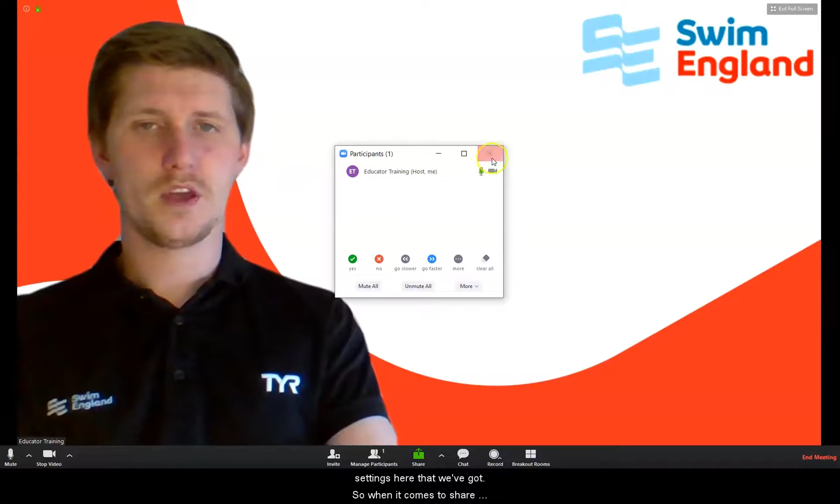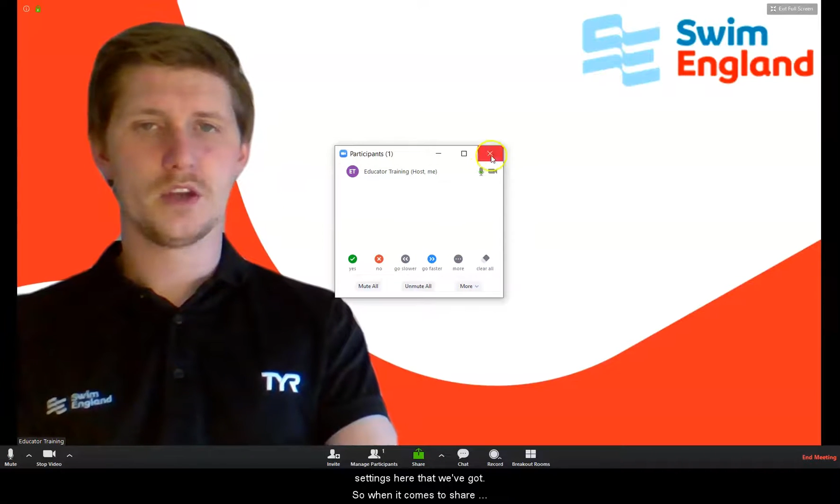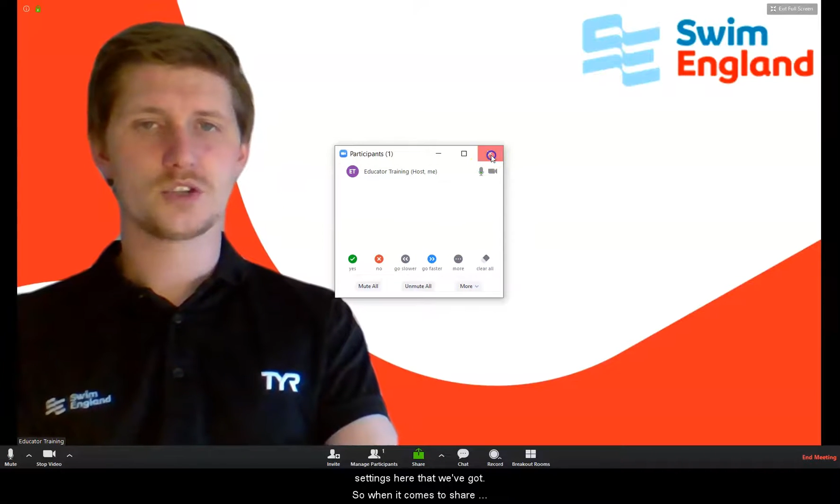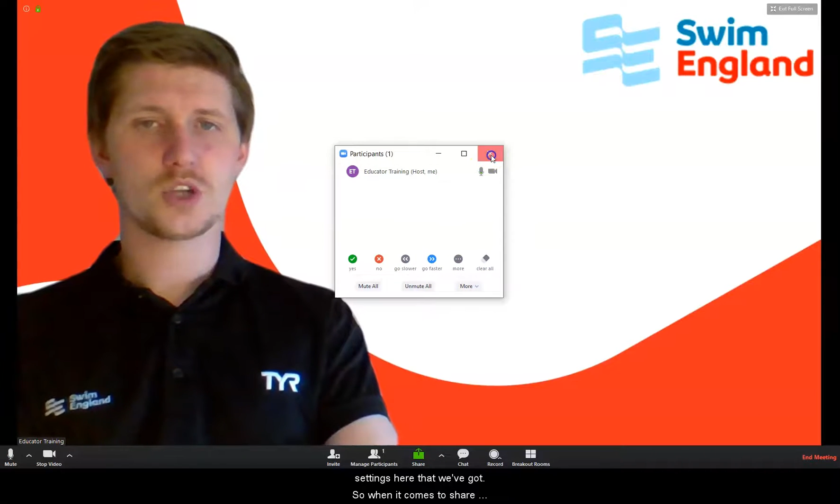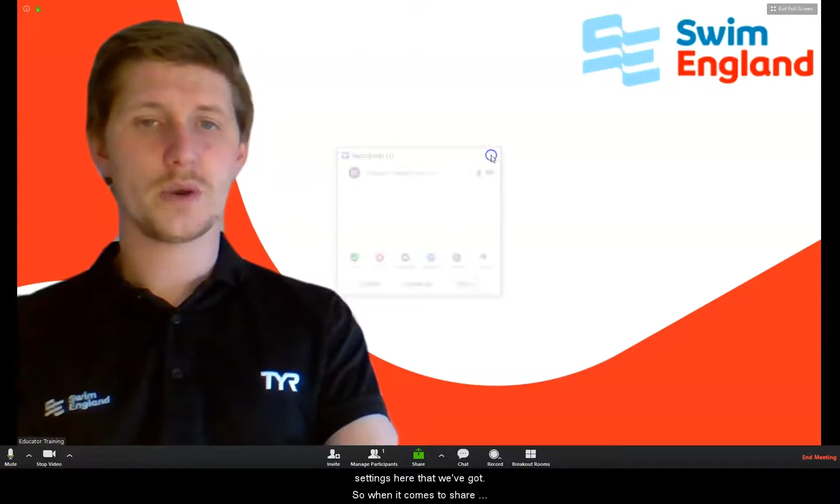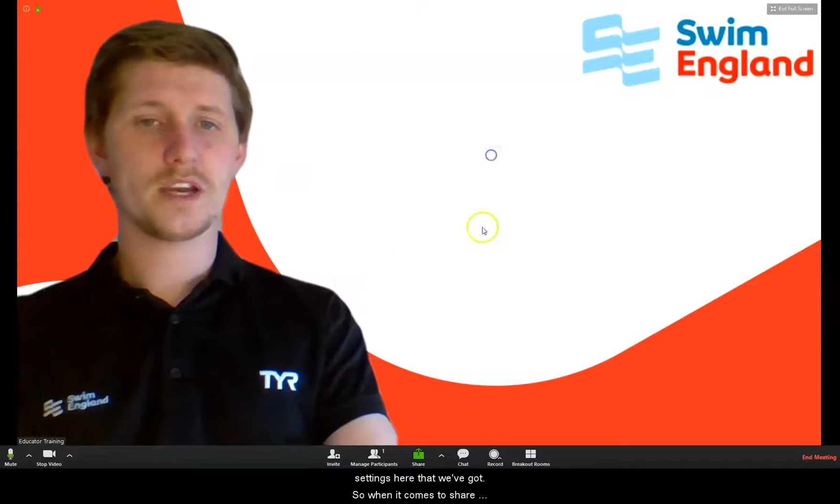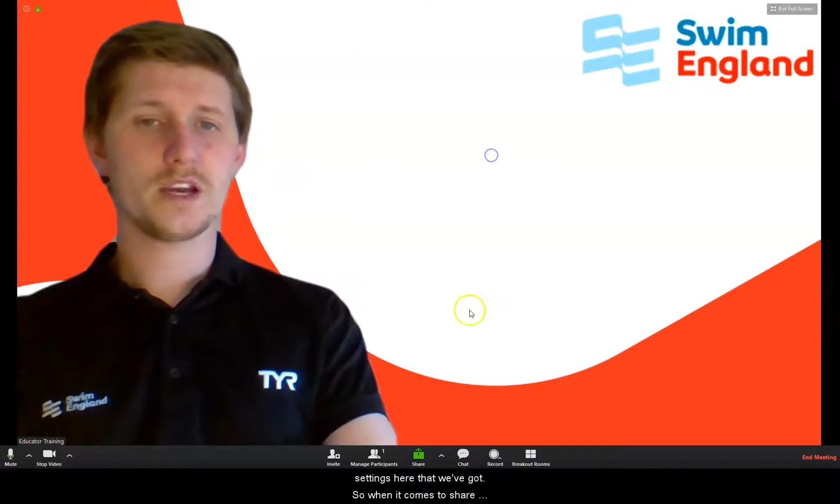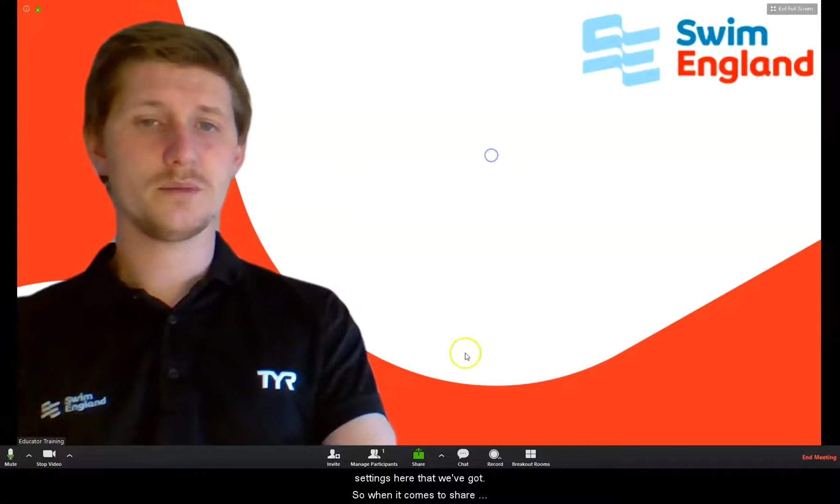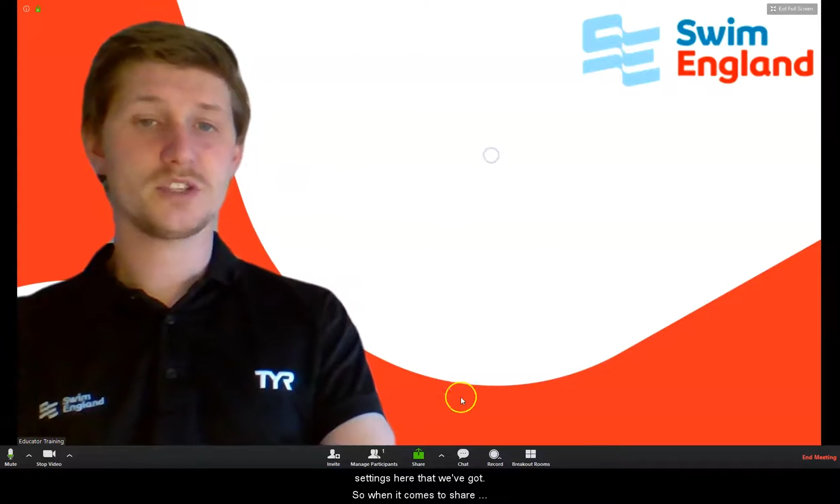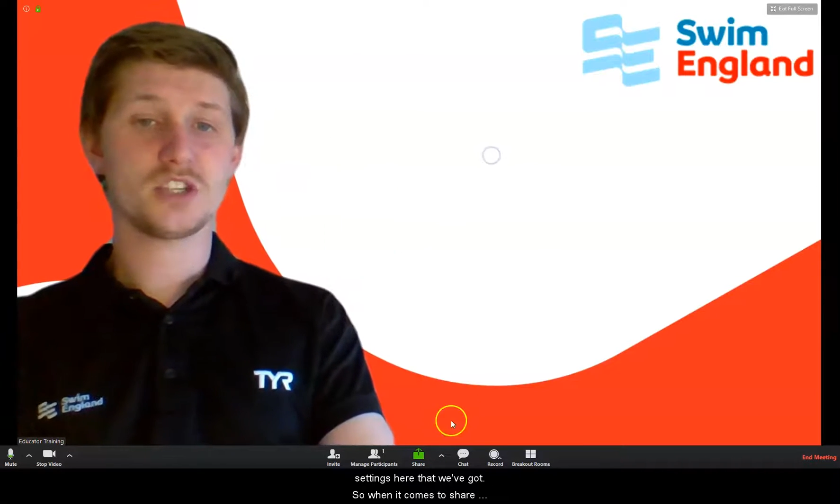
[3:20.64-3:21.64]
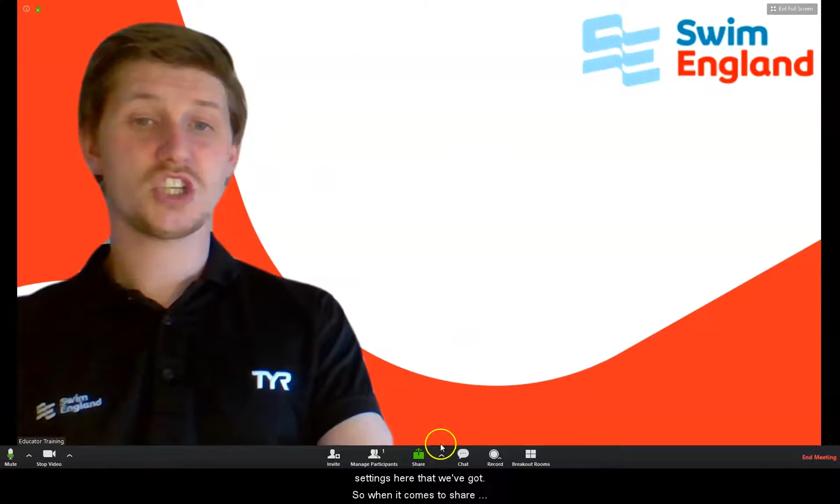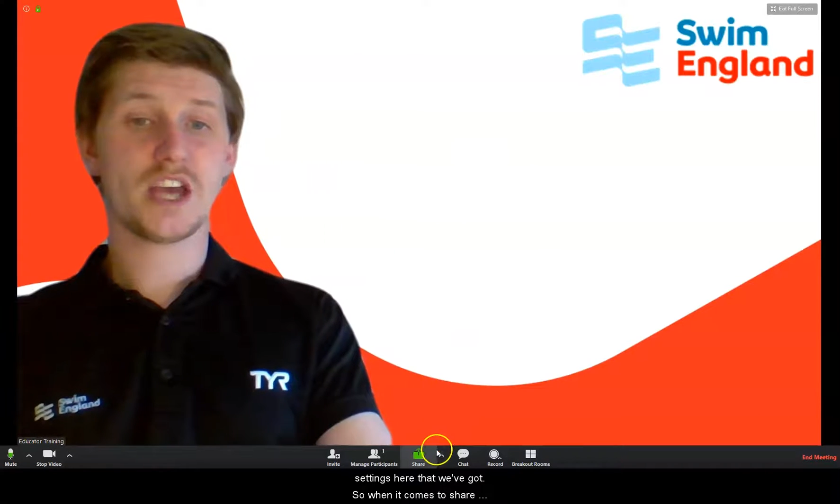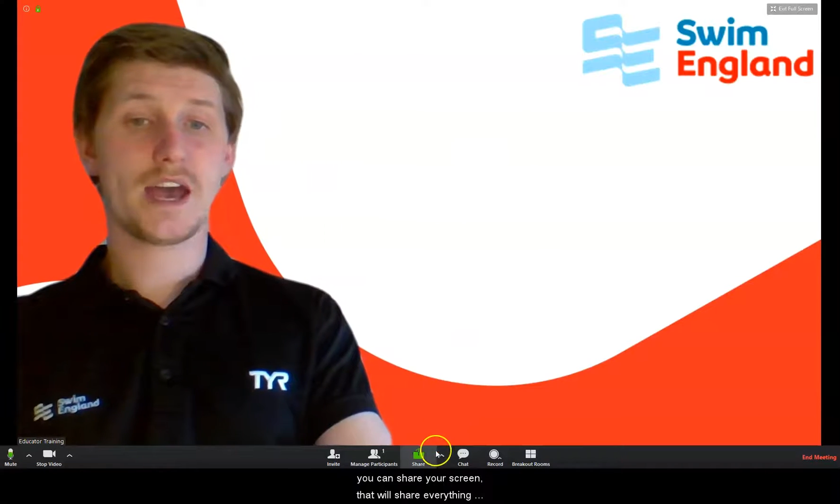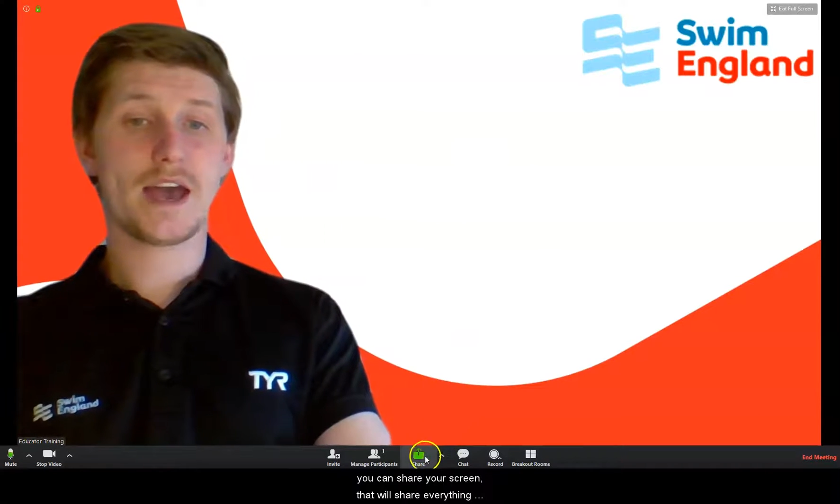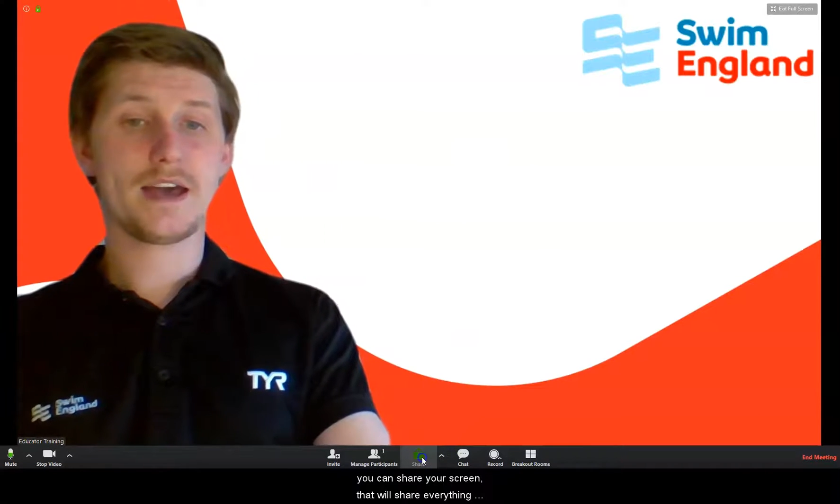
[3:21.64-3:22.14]
So when it comes to
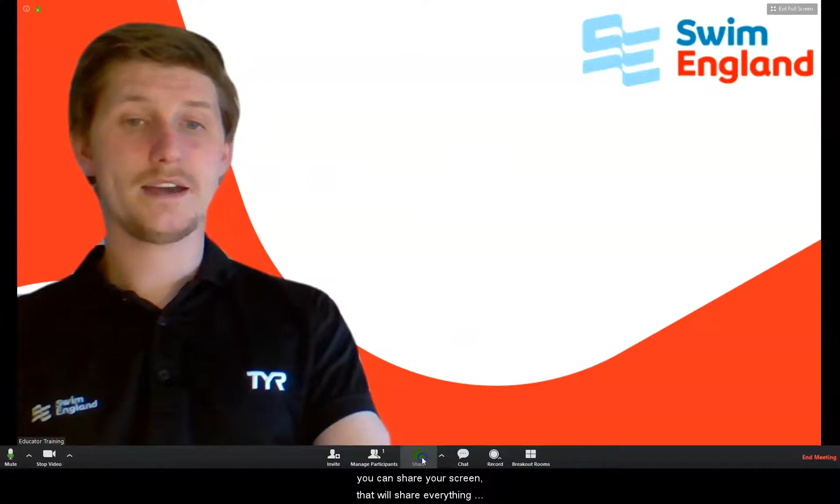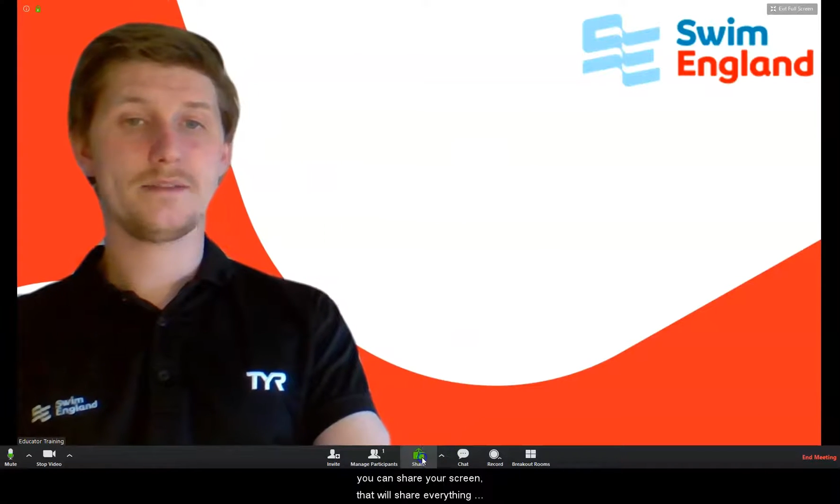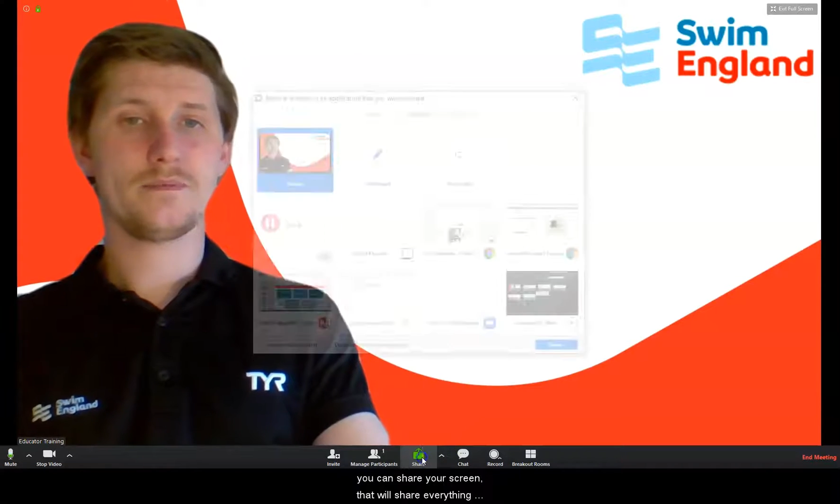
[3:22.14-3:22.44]
share,